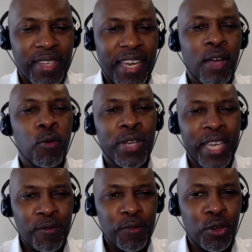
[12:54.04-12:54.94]
It will
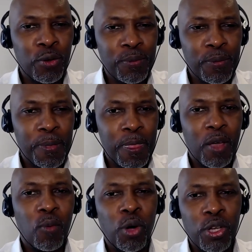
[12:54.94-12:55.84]
give you
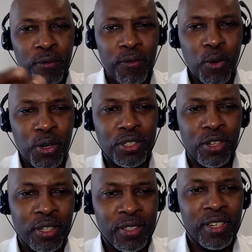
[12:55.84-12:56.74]
what you focus
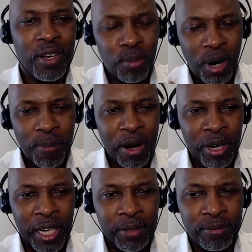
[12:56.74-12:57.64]
on
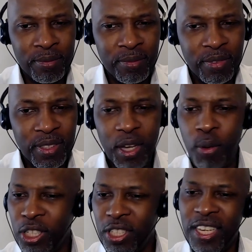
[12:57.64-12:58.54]
primarily. So
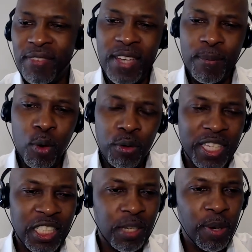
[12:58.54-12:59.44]
it just gives them more
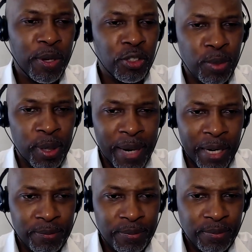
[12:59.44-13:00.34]
things to be miserable about.